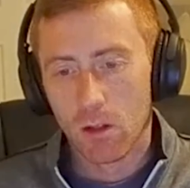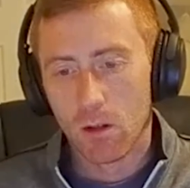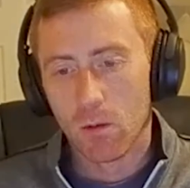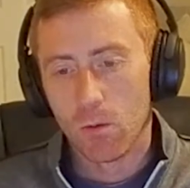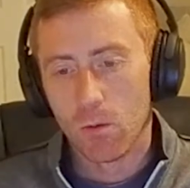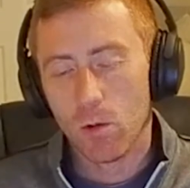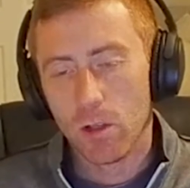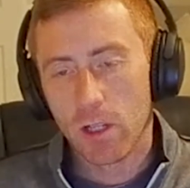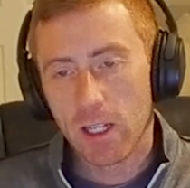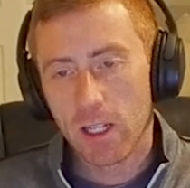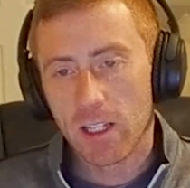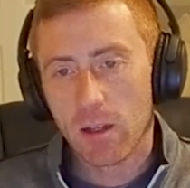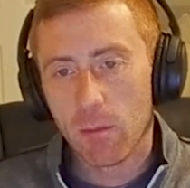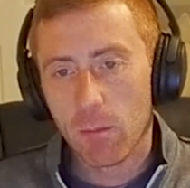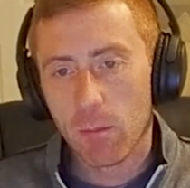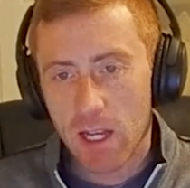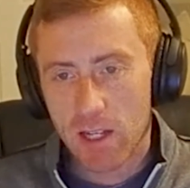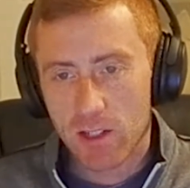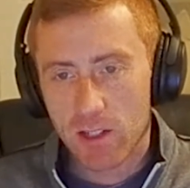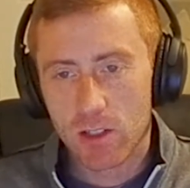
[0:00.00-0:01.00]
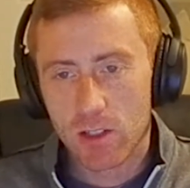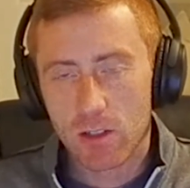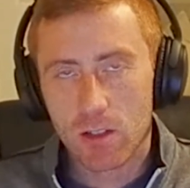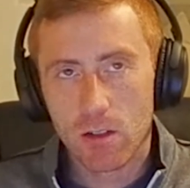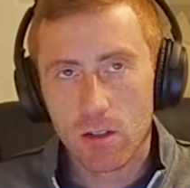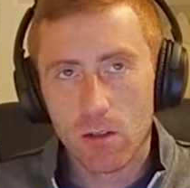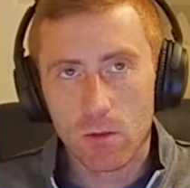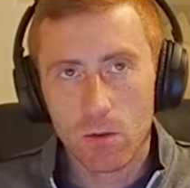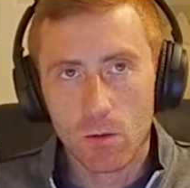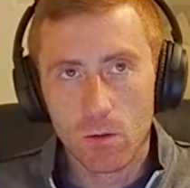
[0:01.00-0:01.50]
Well, and I can imagine
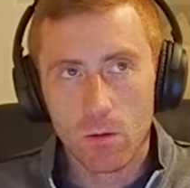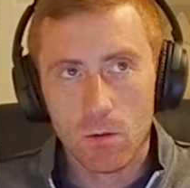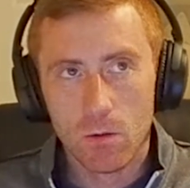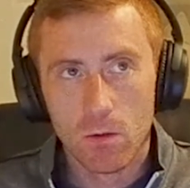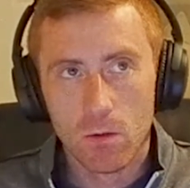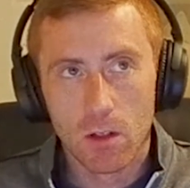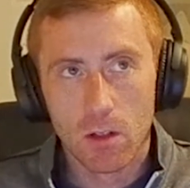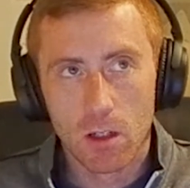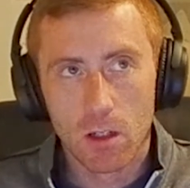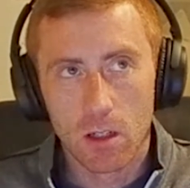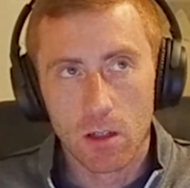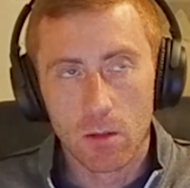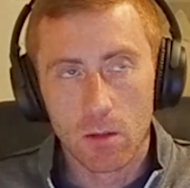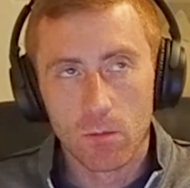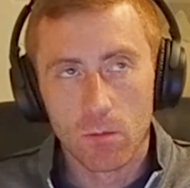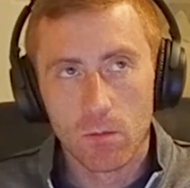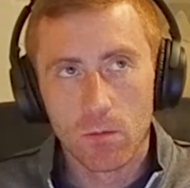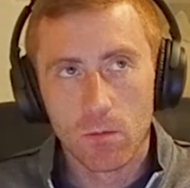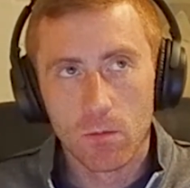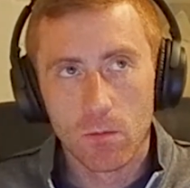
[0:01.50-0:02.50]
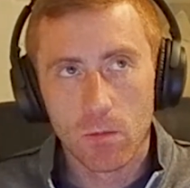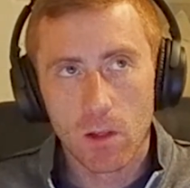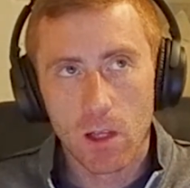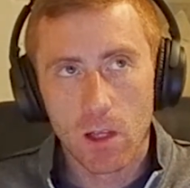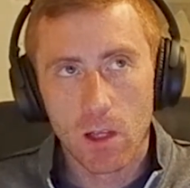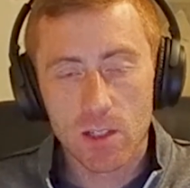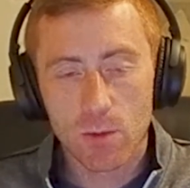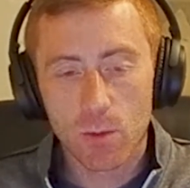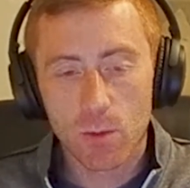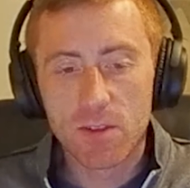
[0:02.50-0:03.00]
too,
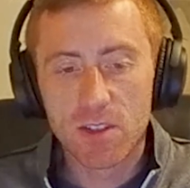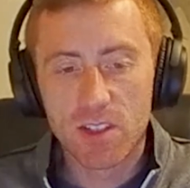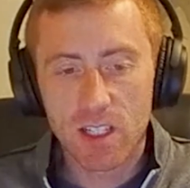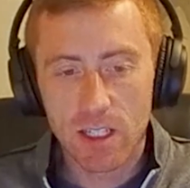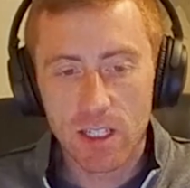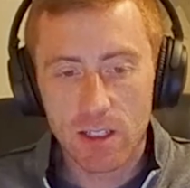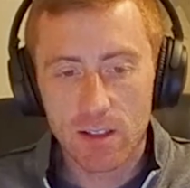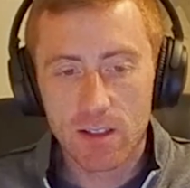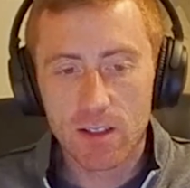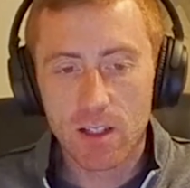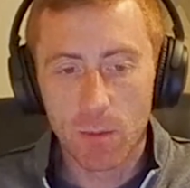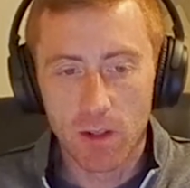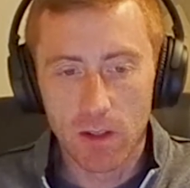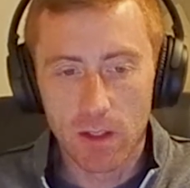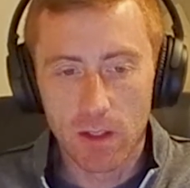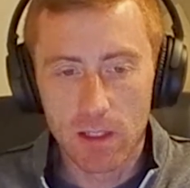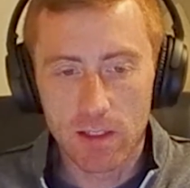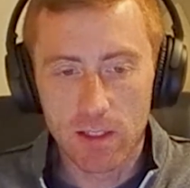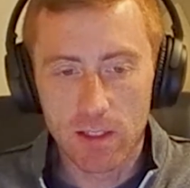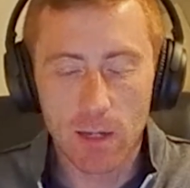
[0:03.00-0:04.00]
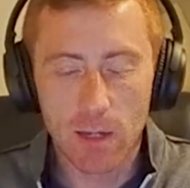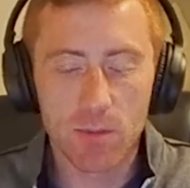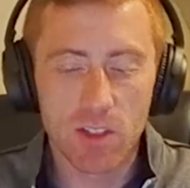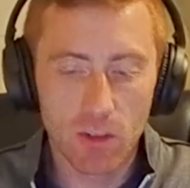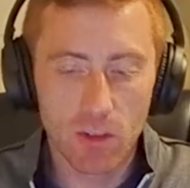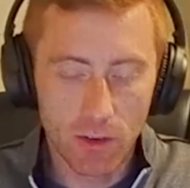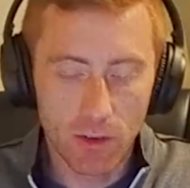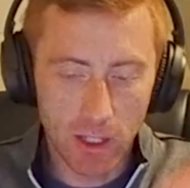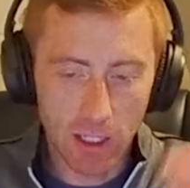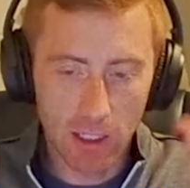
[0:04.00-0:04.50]
as we've seen some of these, and I'm
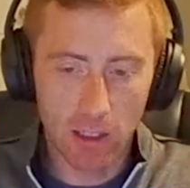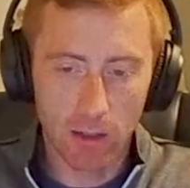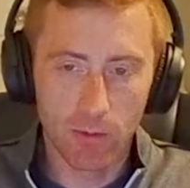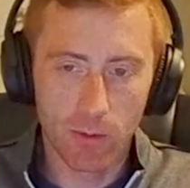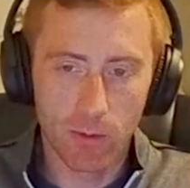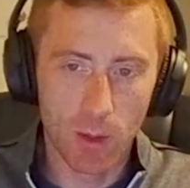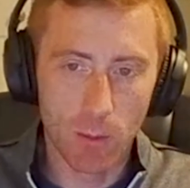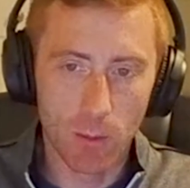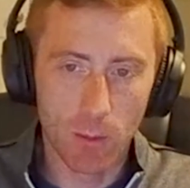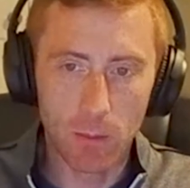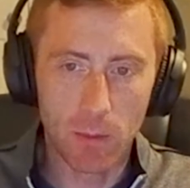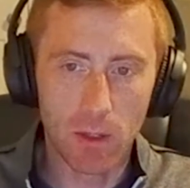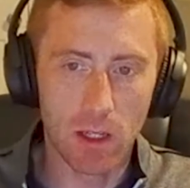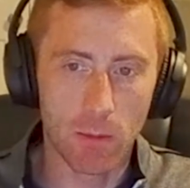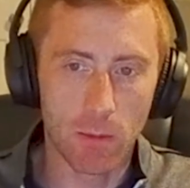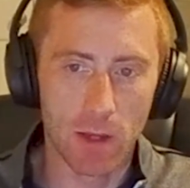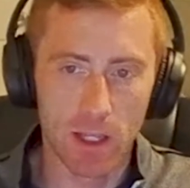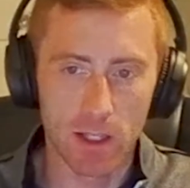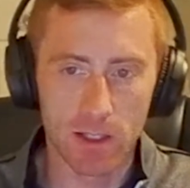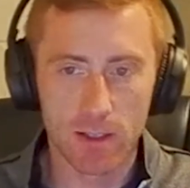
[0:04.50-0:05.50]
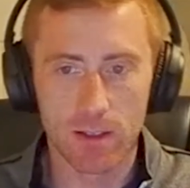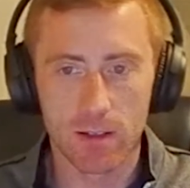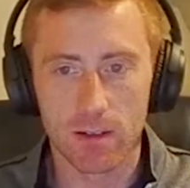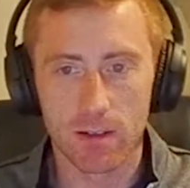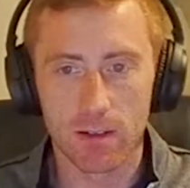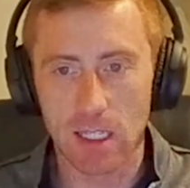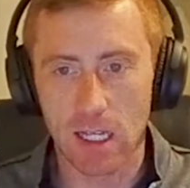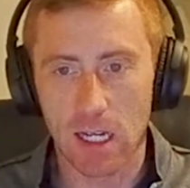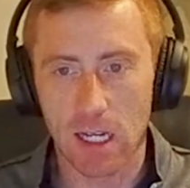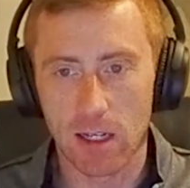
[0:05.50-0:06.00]
still thinking from the
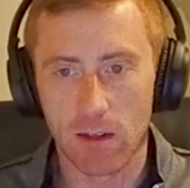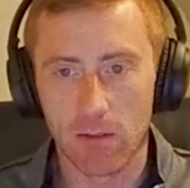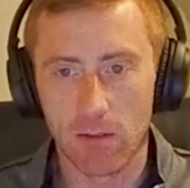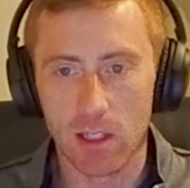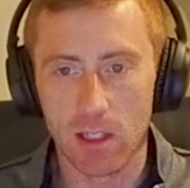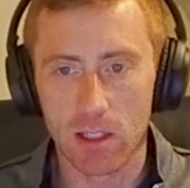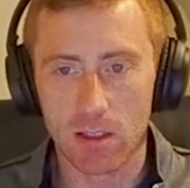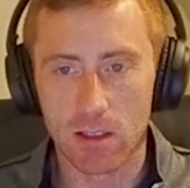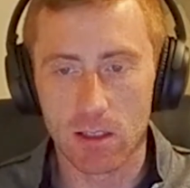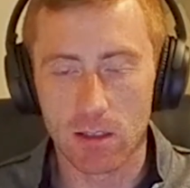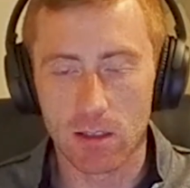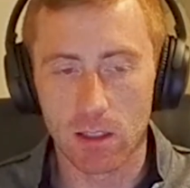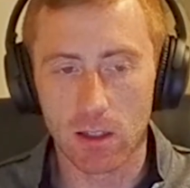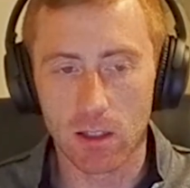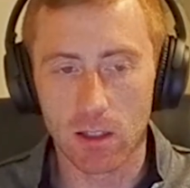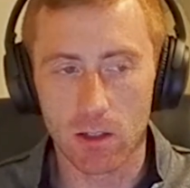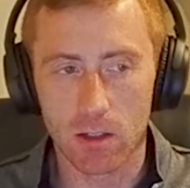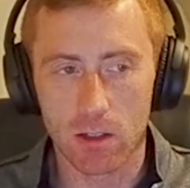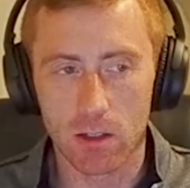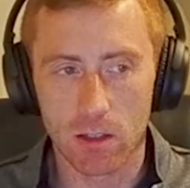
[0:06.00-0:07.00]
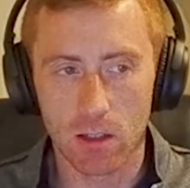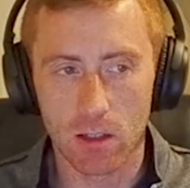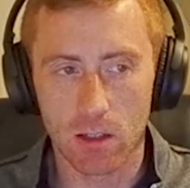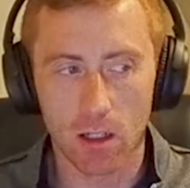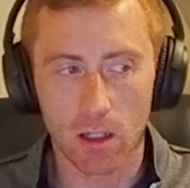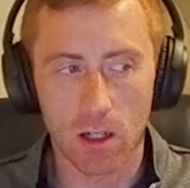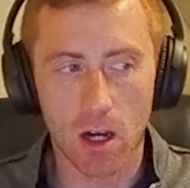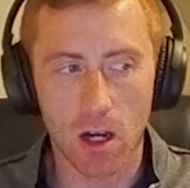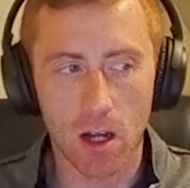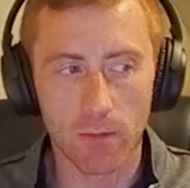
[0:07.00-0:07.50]
BPMS side of this, is that there's
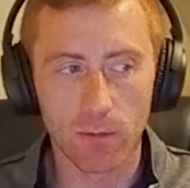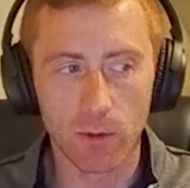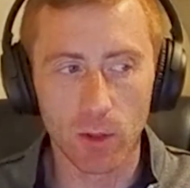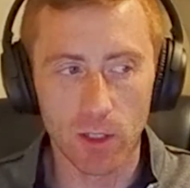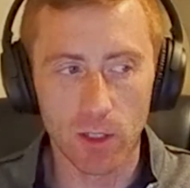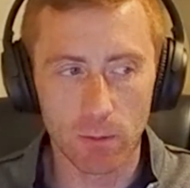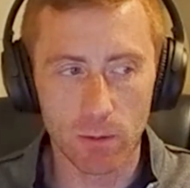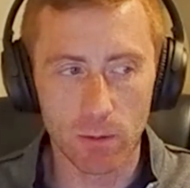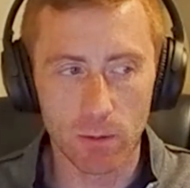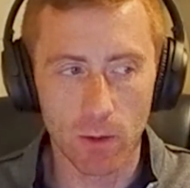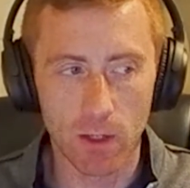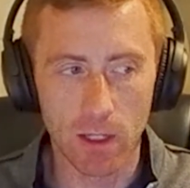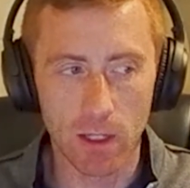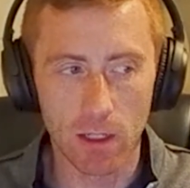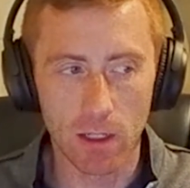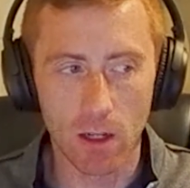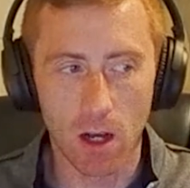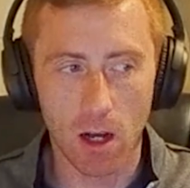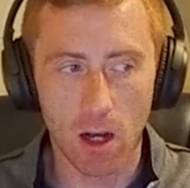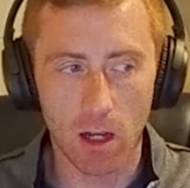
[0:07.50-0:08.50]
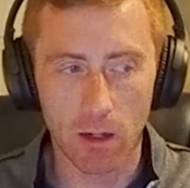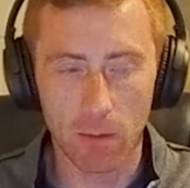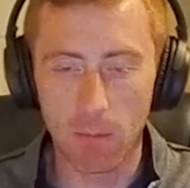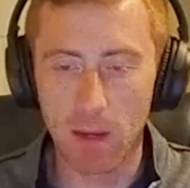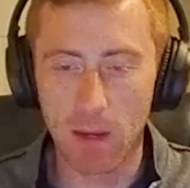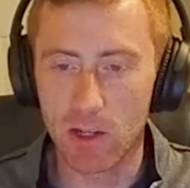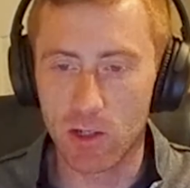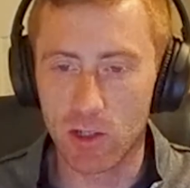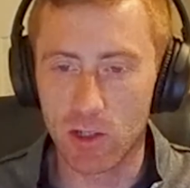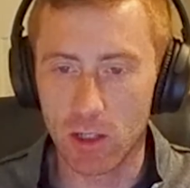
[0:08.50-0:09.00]
a conflict between
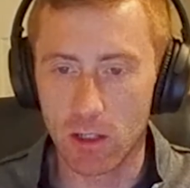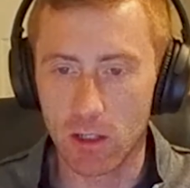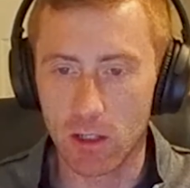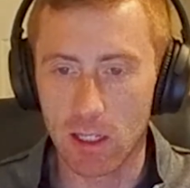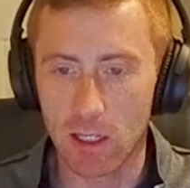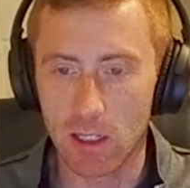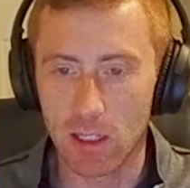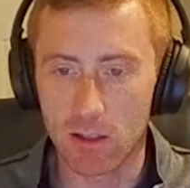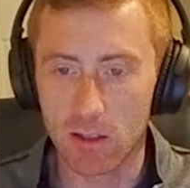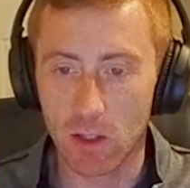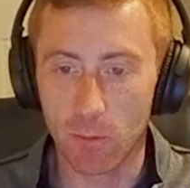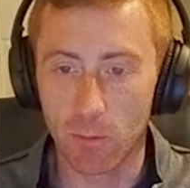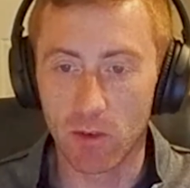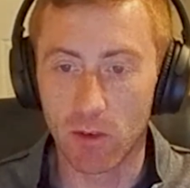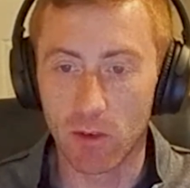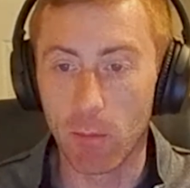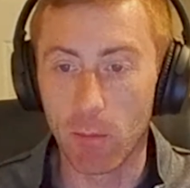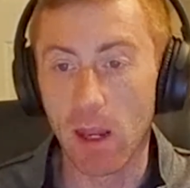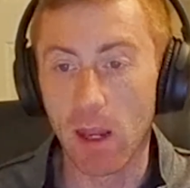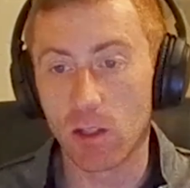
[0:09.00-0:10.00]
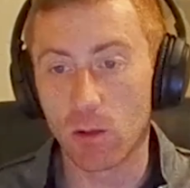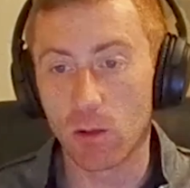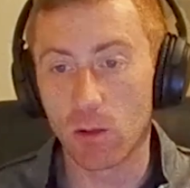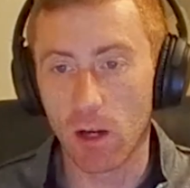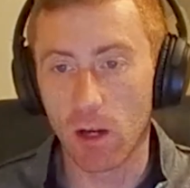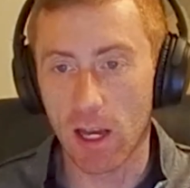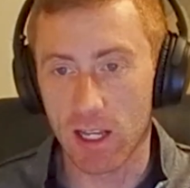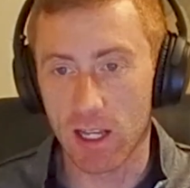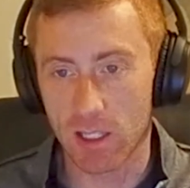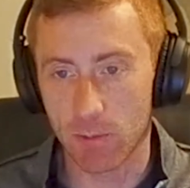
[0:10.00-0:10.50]
automation and some of the
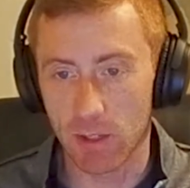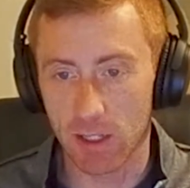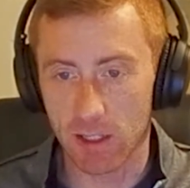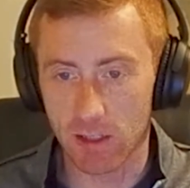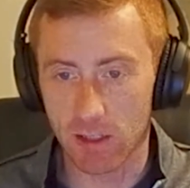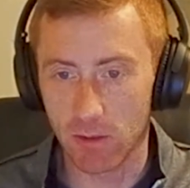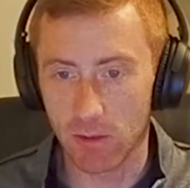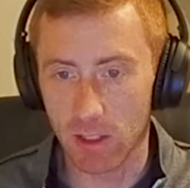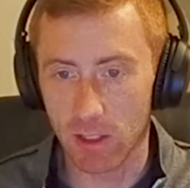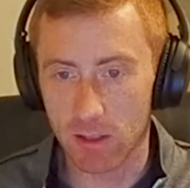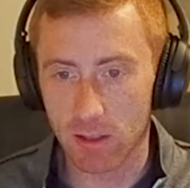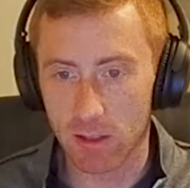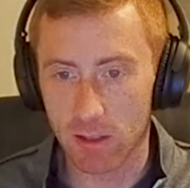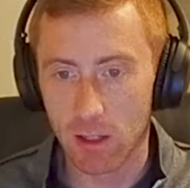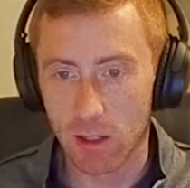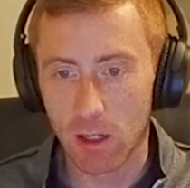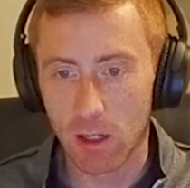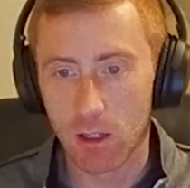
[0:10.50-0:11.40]
manual aspects of this.